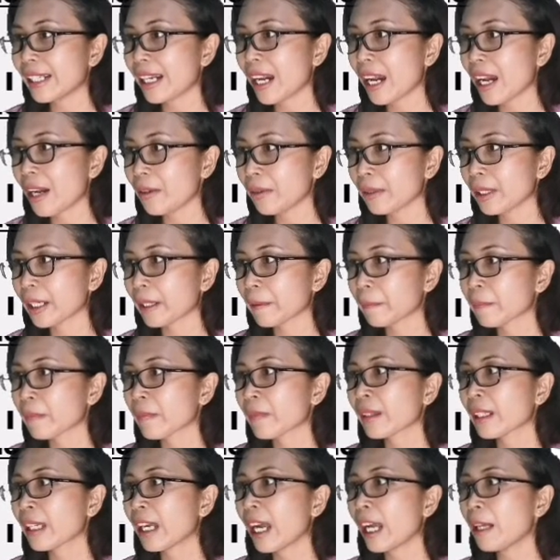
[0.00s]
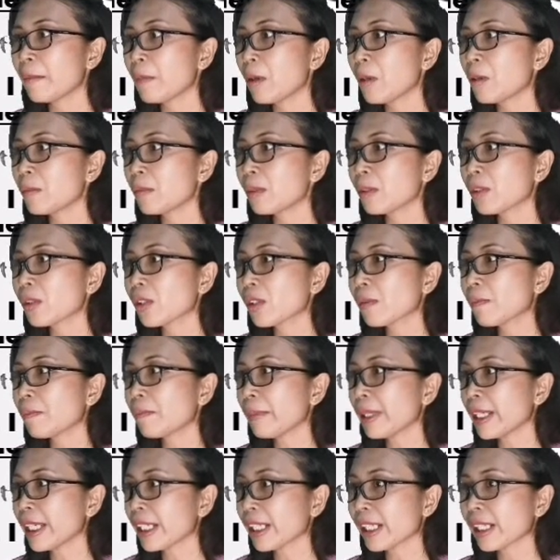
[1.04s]
in a hurry. I'm almost
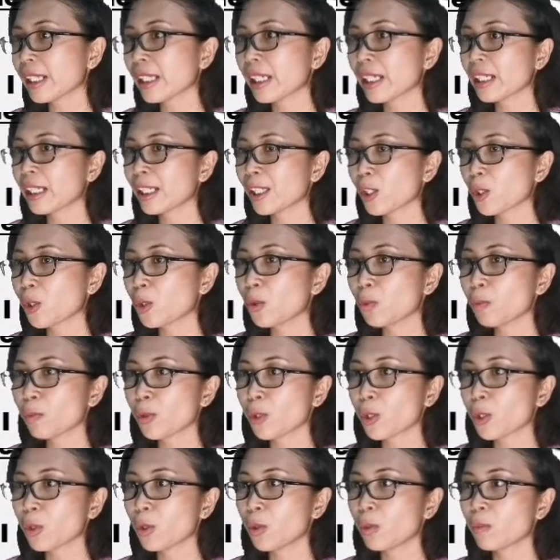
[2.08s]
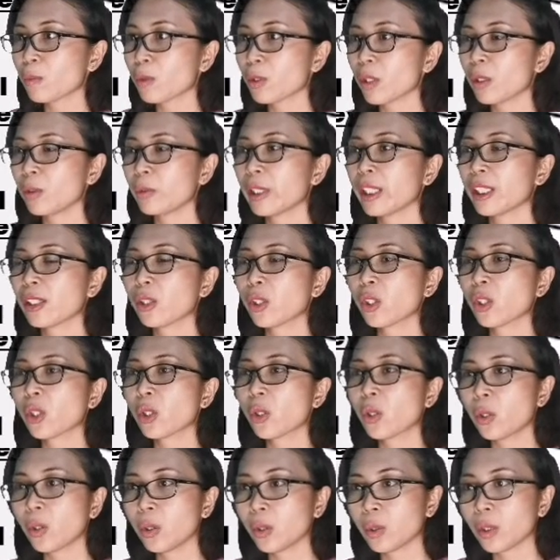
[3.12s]
missed the chum going to
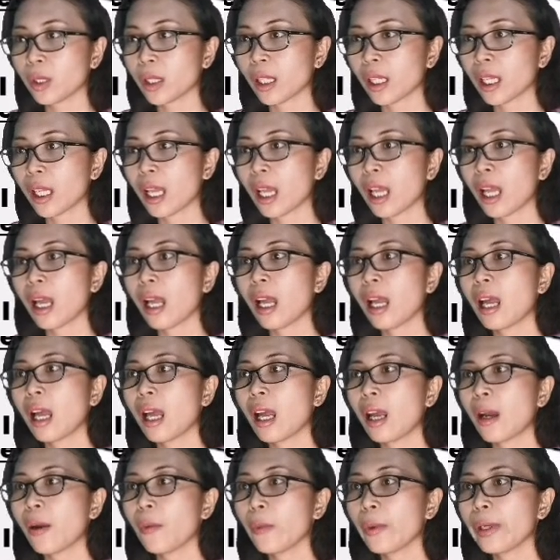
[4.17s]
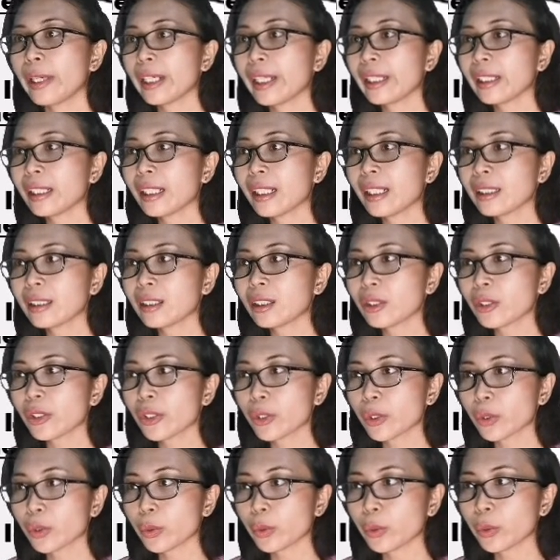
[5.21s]
school. When I got
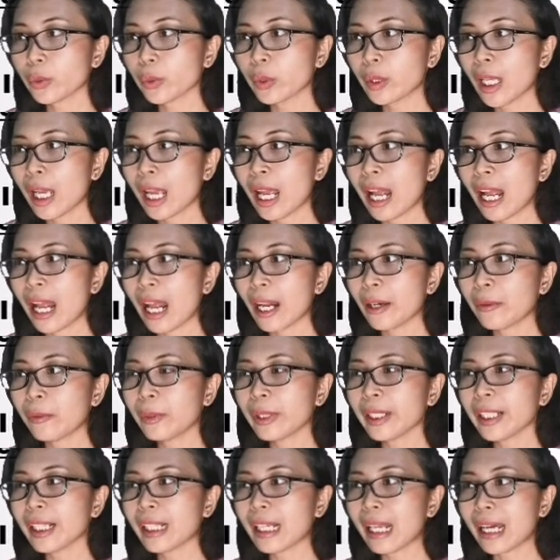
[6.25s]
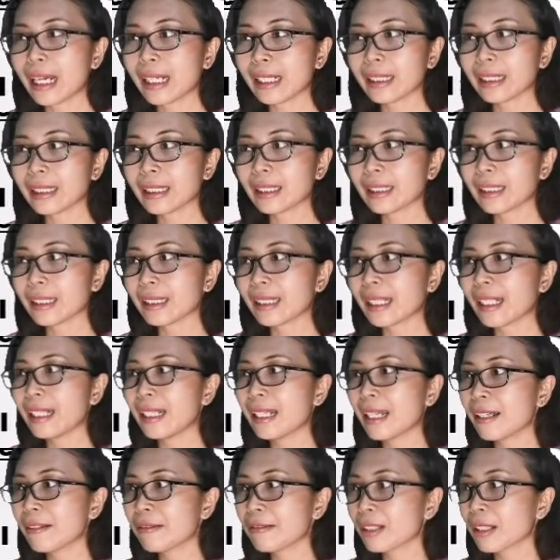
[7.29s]
to school, I realized that
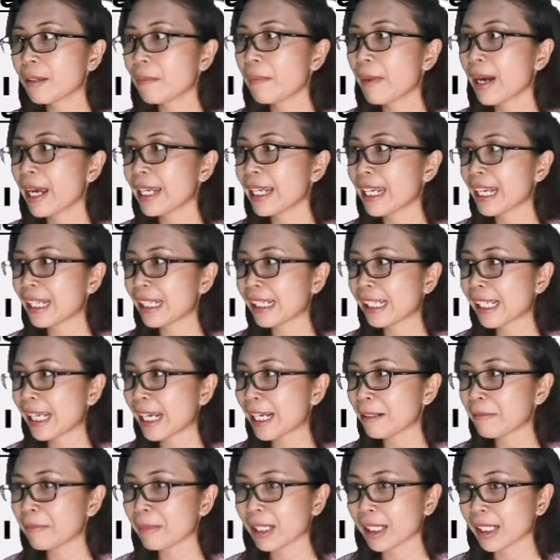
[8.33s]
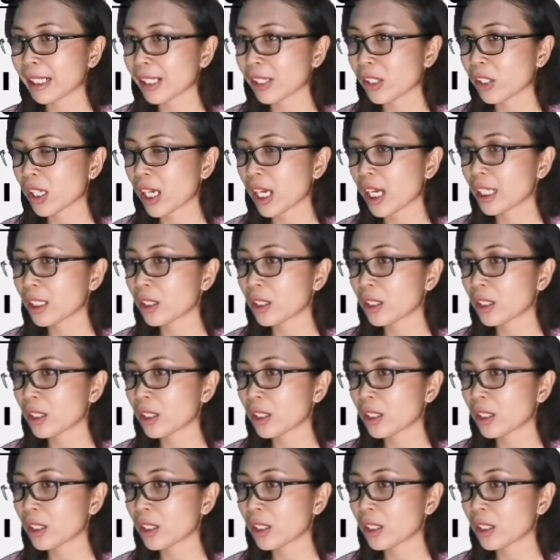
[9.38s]
I left my assignments